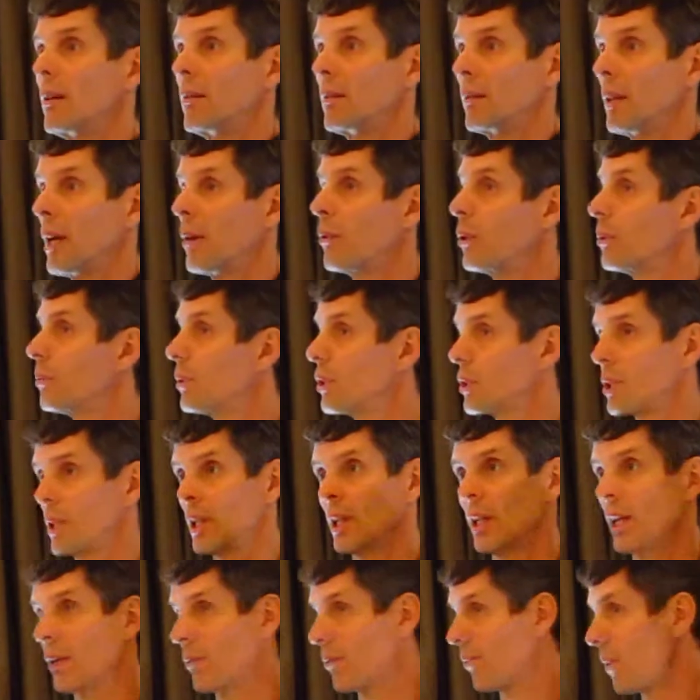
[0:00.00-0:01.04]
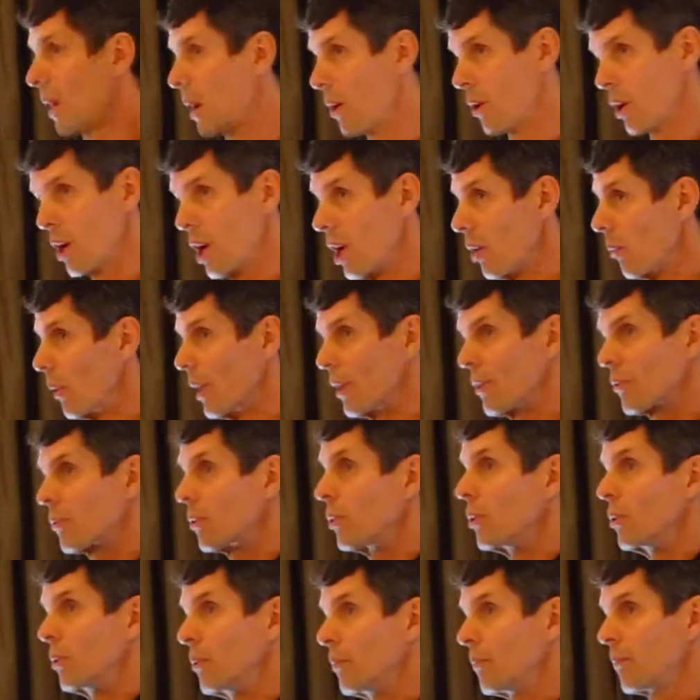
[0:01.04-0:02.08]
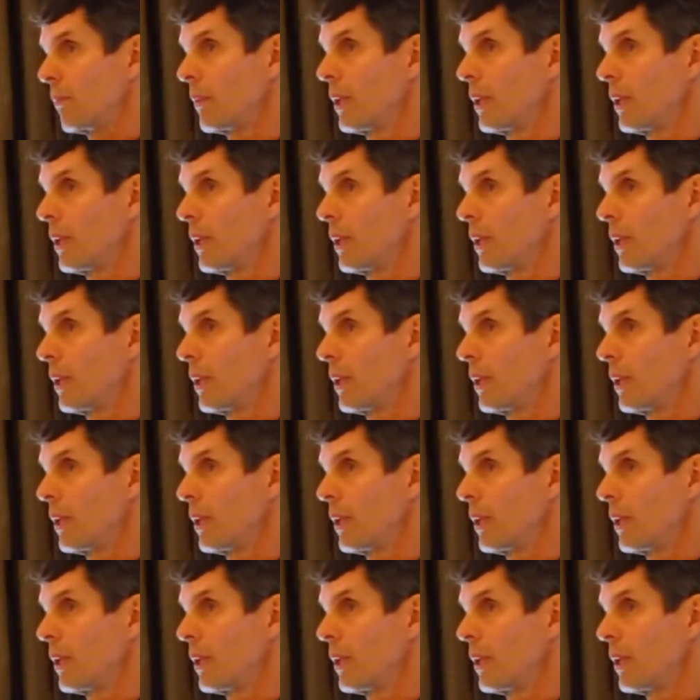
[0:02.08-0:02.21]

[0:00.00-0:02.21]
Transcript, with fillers: That would just, and then follow all the way through.